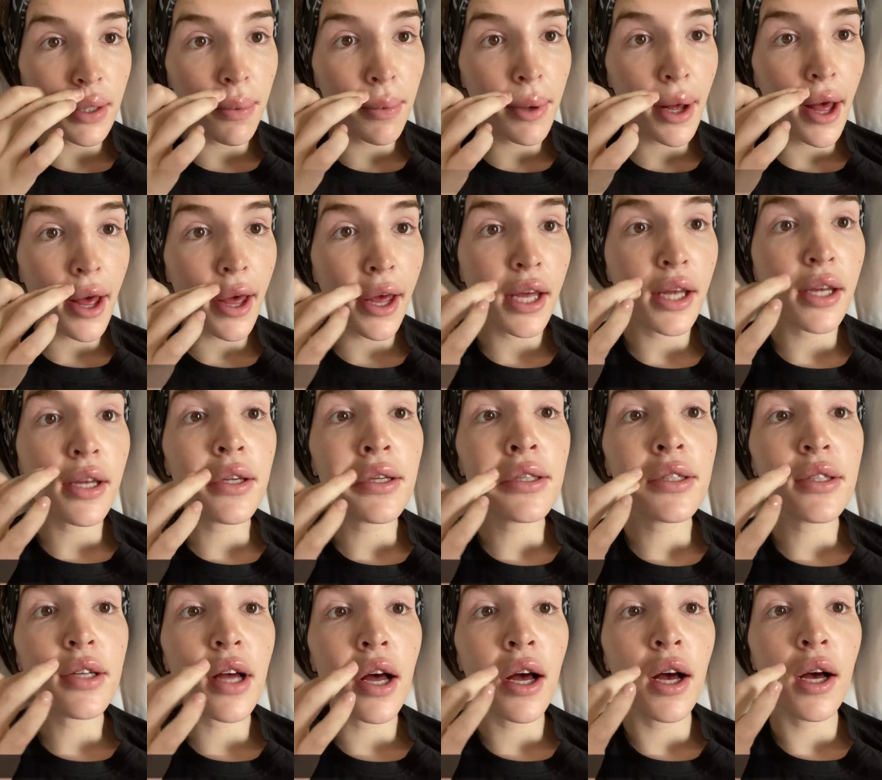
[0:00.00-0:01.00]
up,
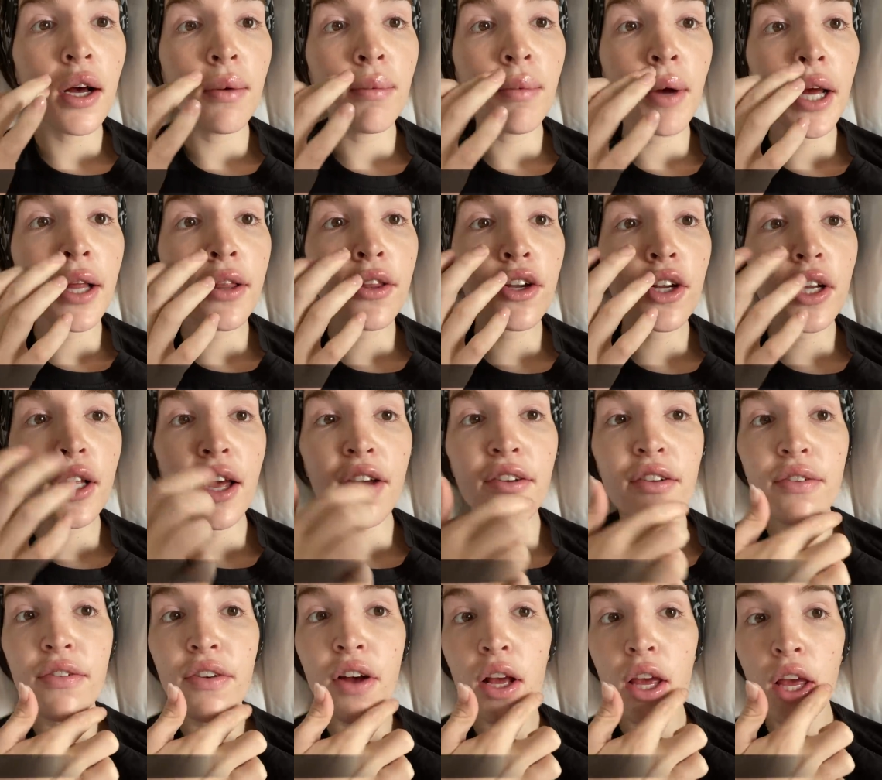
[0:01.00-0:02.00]
guys? I literally have
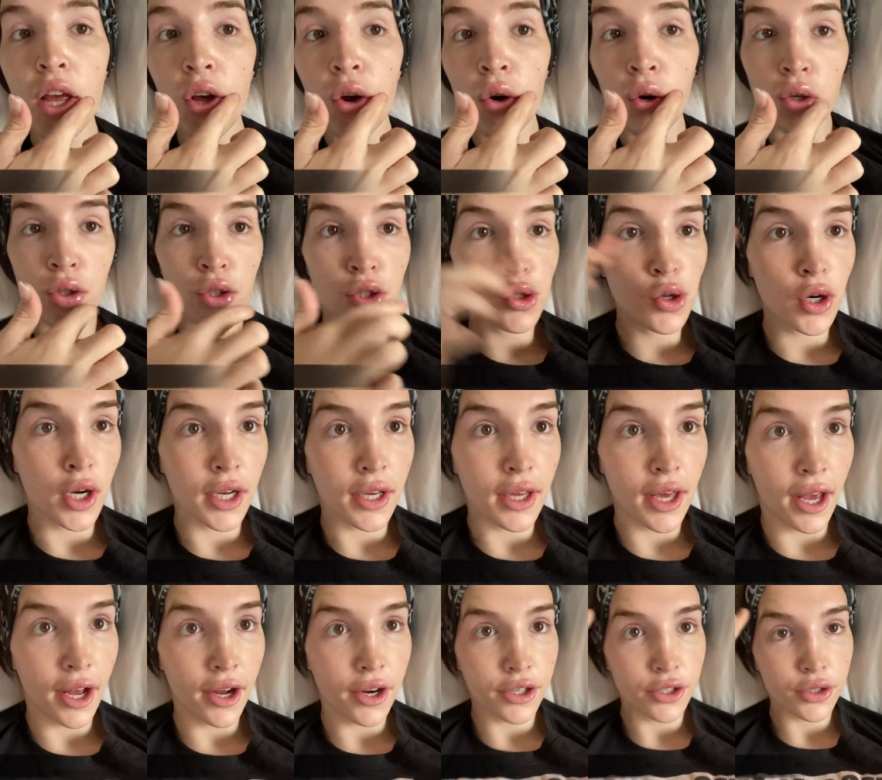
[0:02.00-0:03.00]
a fucking cold sore,
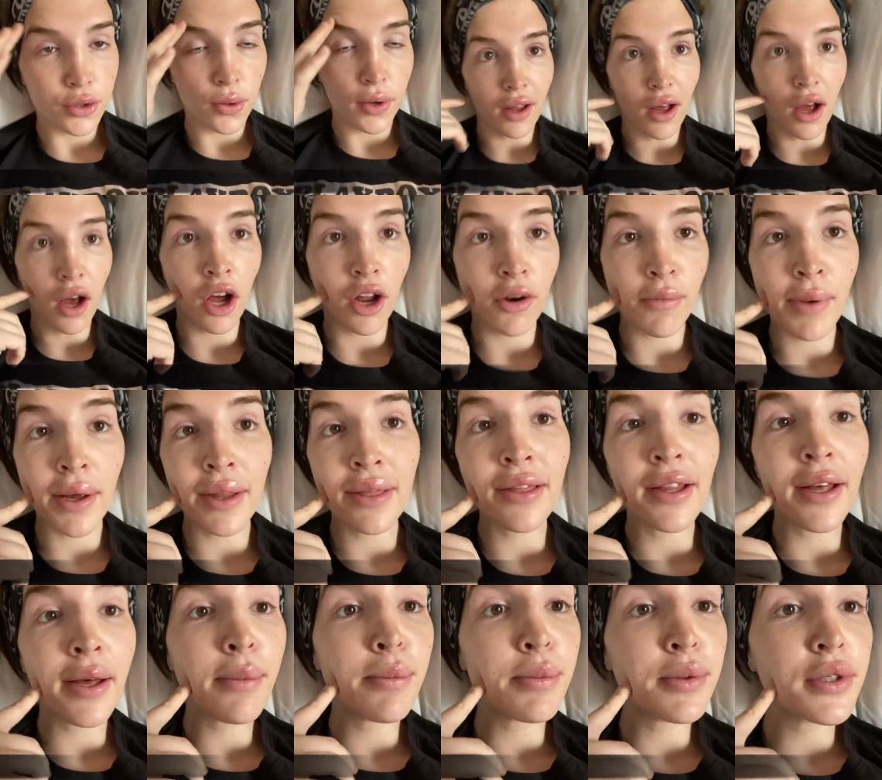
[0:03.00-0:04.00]
canker sore on my
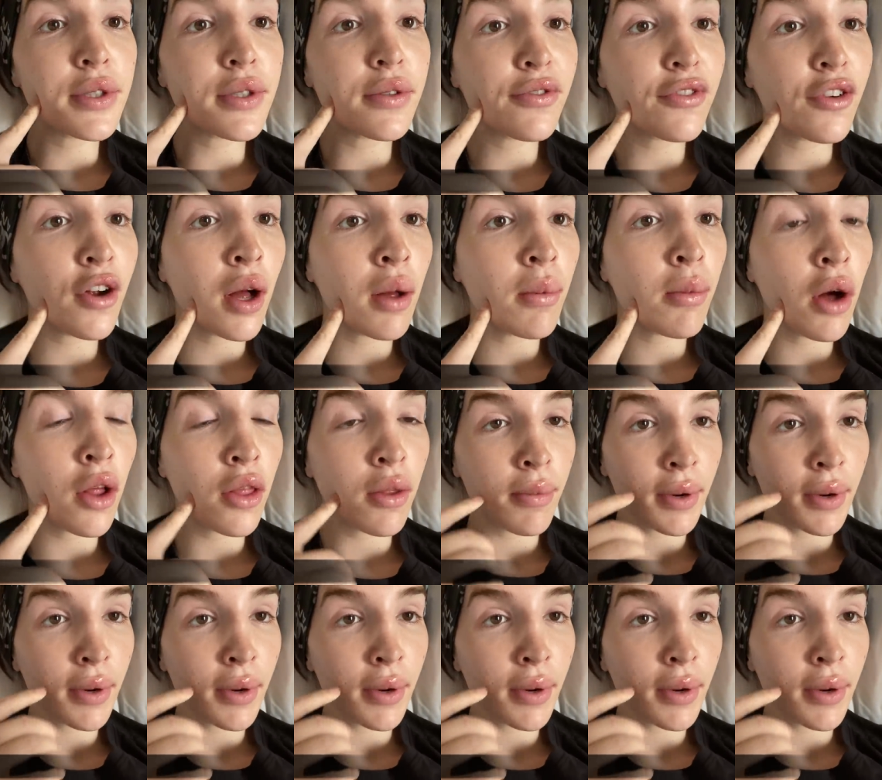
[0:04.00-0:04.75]
lips from all the